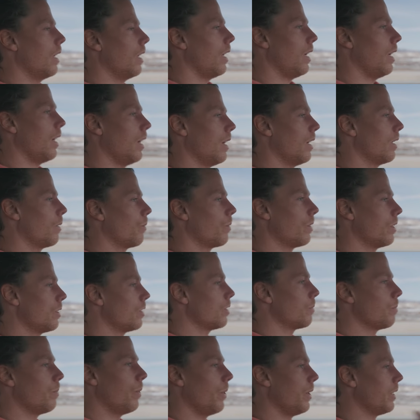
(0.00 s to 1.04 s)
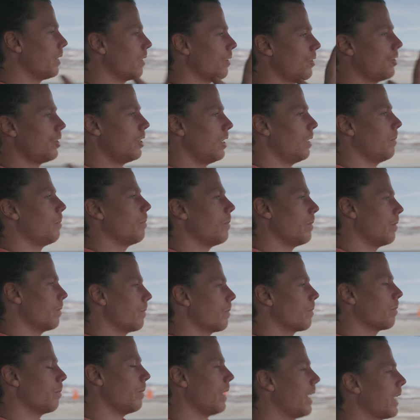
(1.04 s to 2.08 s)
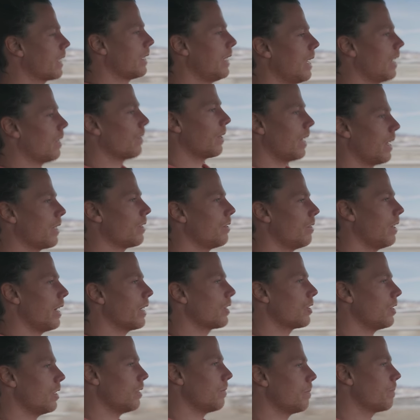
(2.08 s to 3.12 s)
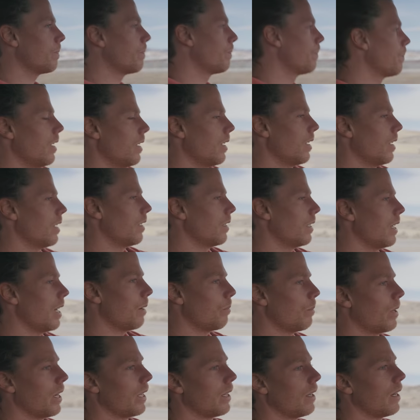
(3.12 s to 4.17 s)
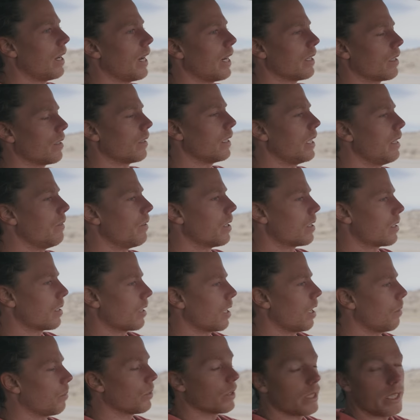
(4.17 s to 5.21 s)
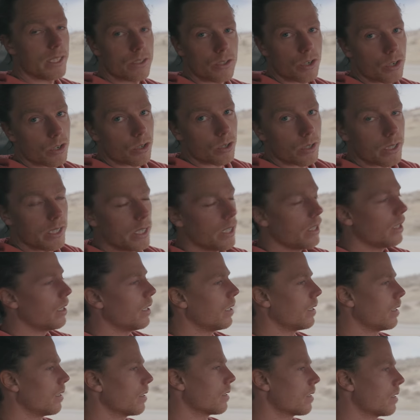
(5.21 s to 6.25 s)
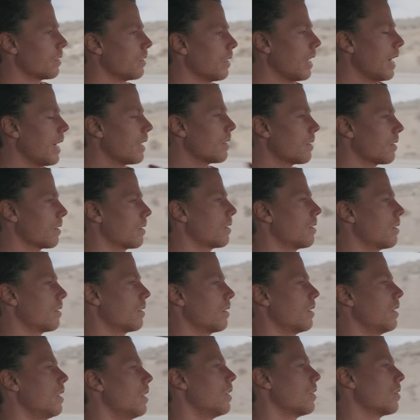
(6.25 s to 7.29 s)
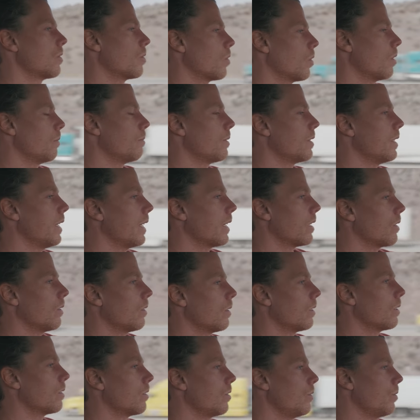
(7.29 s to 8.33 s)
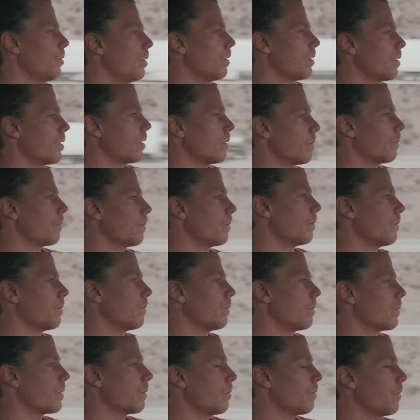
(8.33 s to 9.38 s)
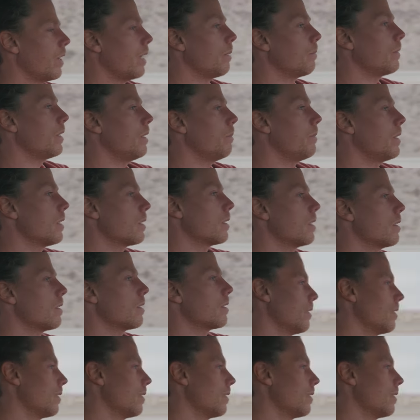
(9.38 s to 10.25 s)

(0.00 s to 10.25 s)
and we're just pointing the ship back down that direction. Uh, yeah, Brandon had to leave us a couple days early in this last storm cycle due to some, some family business.